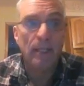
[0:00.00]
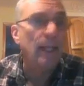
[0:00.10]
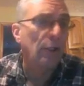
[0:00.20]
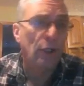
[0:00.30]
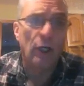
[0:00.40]
I
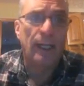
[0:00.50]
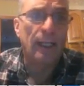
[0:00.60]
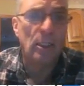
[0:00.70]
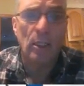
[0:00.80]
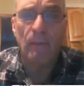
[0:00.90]
think they're going to
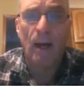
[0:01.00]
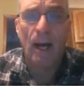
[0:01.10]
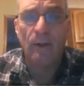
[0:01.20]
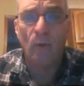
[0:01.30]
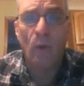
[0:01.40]
get some
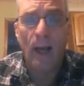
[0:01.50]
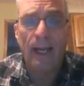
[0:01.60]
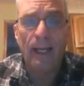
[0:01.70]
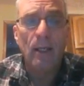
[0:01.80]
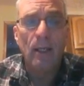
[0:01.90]
either
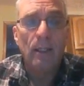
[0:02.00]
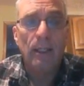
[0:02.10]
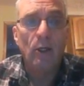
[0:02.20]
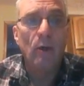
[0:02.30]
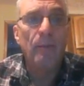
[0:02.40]
way.
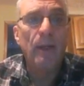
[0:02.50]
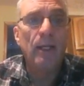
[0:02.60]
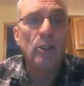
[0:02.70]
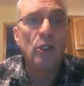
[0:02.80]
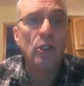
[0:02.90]
The
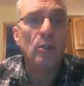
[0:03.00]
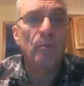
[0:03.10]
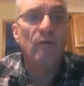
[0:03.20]
European just